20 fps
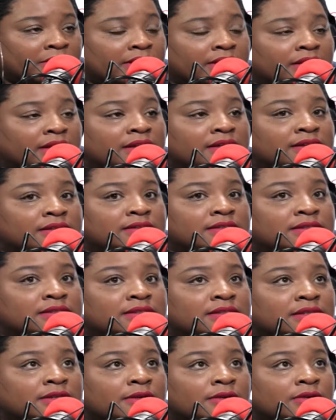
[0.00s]
because,
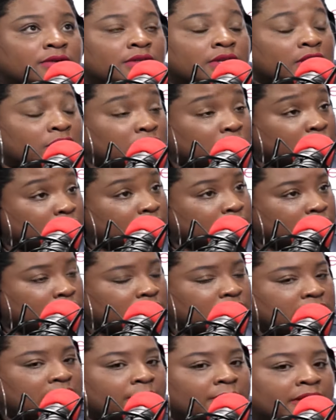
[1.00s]
and
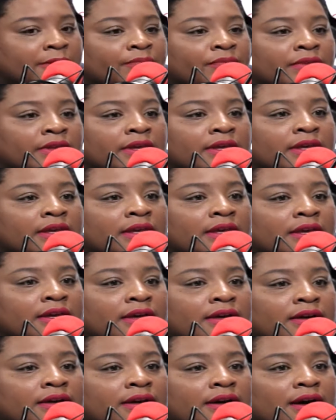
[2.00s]
you tell me,
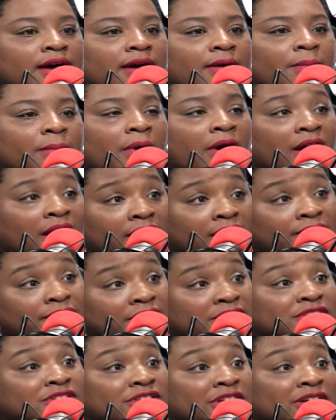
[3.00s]
part of
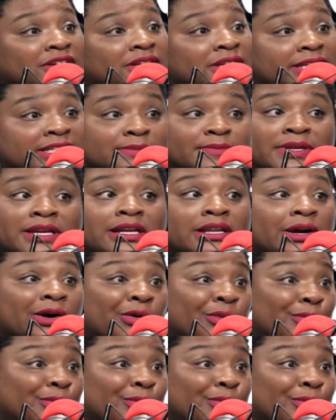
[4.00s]
this journey is being